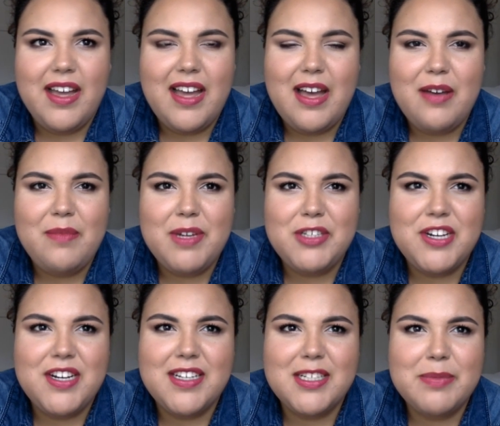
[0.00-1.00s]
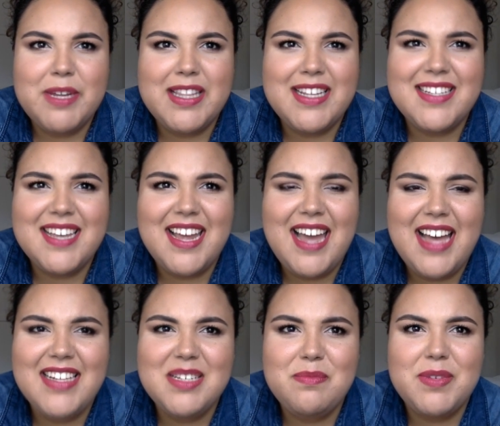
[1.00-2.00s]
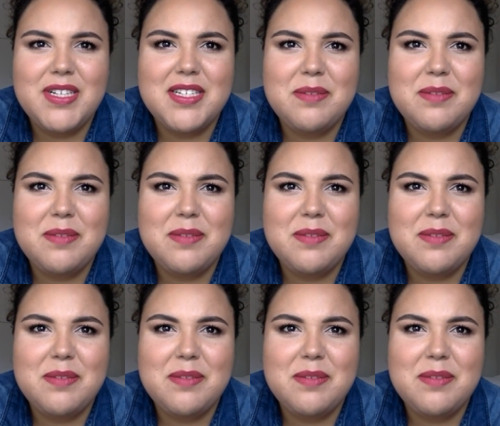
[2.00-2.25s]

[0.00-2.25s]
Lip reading: how am I trying to explain this? It hasn't been